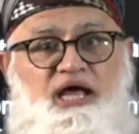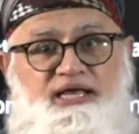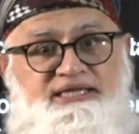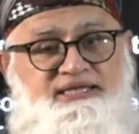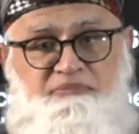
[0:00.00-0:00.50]

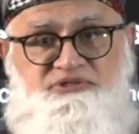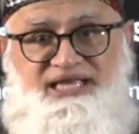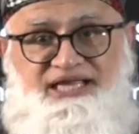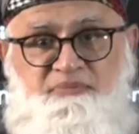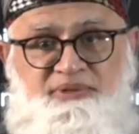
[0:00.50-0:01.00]
income
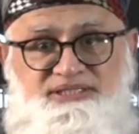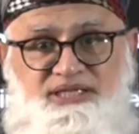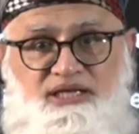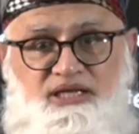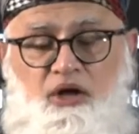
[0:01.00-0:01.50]
statement,
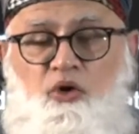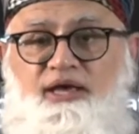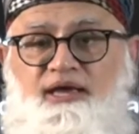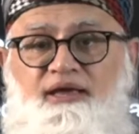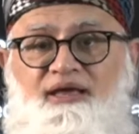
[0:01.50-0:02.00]

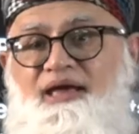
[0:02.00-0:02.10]
okay?